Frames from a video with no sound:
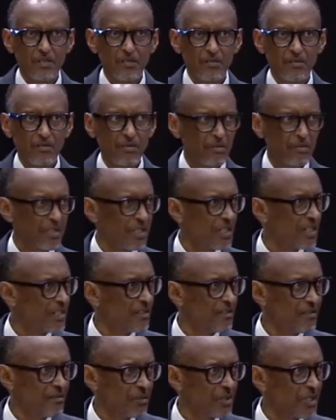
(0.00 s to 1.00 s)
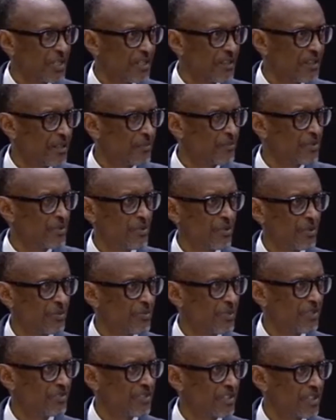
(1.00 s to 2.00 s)
So we can
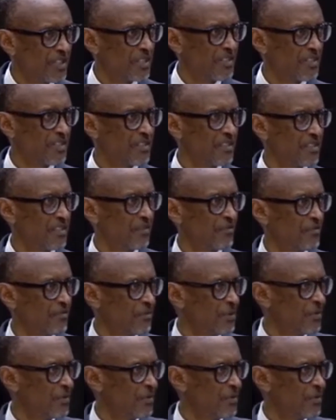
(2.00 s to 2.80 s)
absorb Afghanistan,